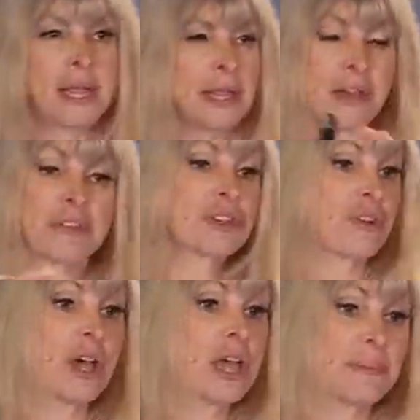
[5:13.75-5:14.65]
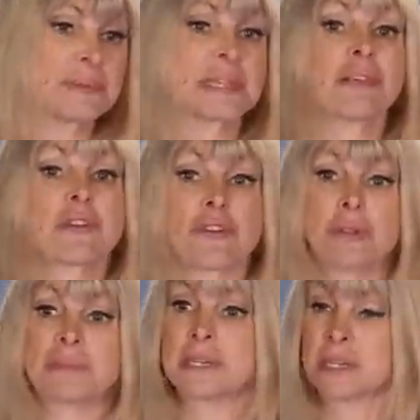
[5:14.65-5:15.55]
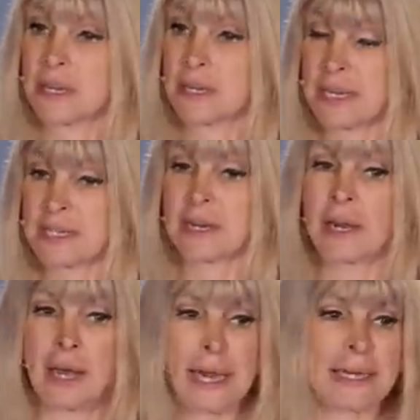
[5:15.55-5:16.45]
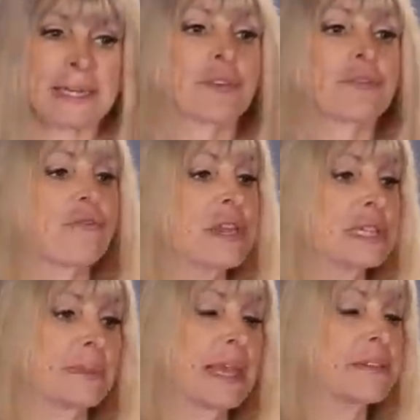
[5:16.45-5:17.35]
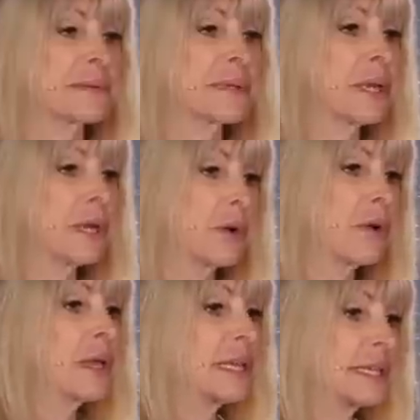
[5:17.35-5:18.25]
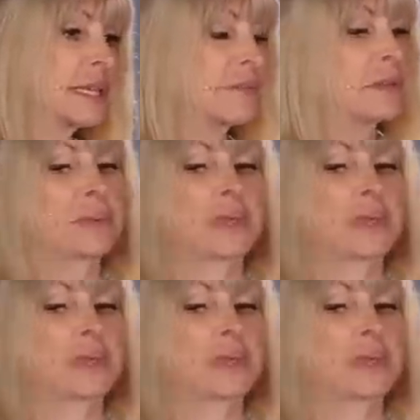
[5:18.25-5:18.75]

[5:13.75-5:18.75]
There are tribes, there are groups. There's an island in Greece where they have some of the longest living